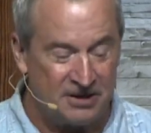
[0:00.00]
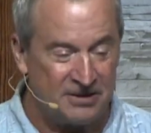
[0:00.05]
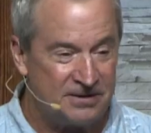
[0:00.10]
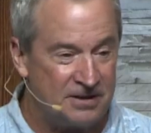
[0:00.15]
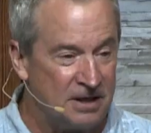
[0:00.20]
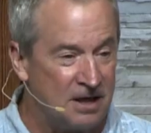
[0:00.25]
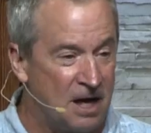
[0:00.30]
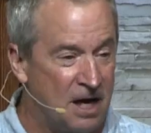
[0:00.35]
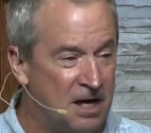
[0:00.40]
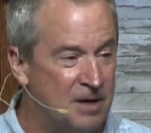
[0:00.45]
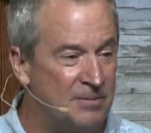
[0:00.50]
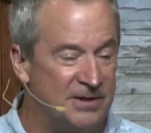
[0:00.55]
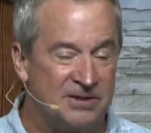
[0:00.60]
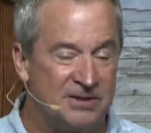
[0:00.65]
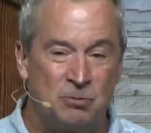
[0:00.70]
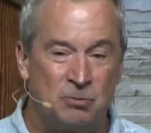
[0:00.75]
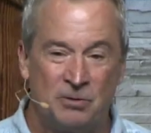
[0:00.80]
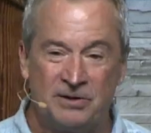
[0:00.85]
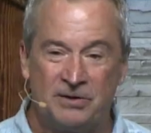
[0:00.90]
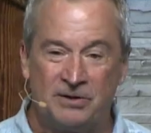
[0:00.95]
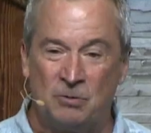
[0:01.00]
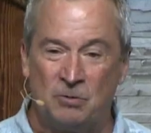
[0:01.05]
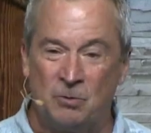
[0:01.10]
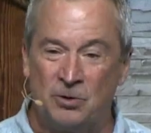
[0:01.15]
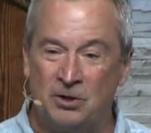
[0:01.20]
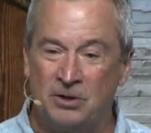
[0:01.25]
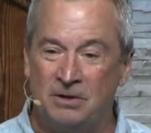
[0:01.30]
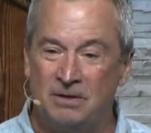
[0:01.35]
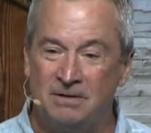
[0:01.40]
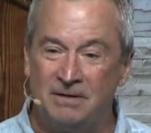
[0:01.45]
synonymous with the
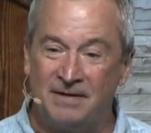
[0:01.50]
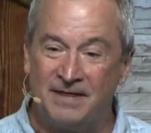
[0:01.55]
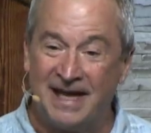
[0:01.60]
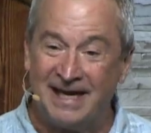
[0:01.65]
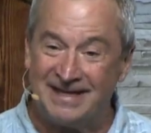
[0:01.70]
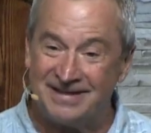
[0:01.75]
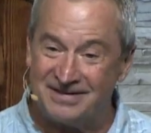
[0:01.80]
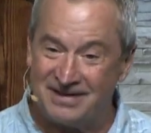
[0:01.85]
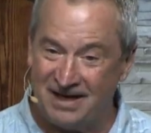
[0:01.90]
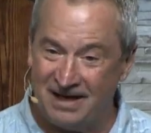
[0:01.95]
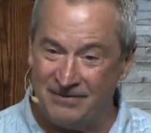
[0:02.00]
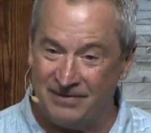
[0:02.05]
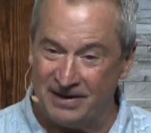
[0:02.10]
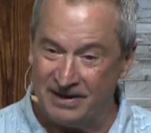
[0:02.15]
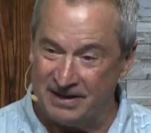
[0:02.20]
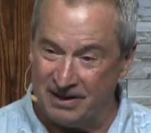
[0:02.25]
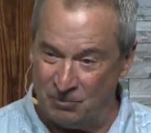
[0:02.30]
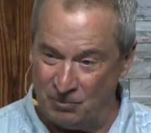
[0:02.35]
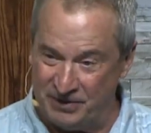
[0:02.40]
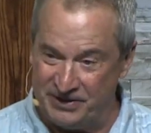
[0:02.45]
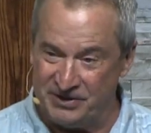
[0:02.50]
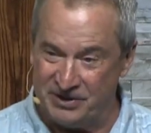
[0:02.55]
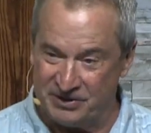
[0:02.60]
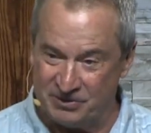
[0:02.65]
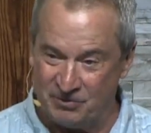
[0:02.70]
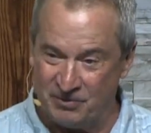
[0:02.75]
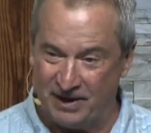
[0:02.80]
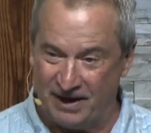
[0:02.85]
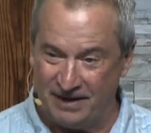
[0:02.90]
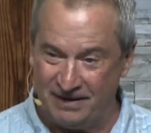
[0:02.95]
word thanksgiving that we just
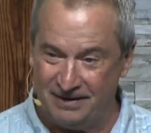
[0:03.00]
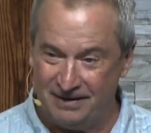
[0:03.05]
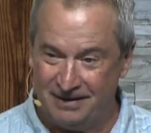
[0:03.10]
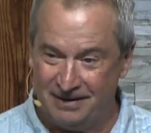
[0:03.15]
read.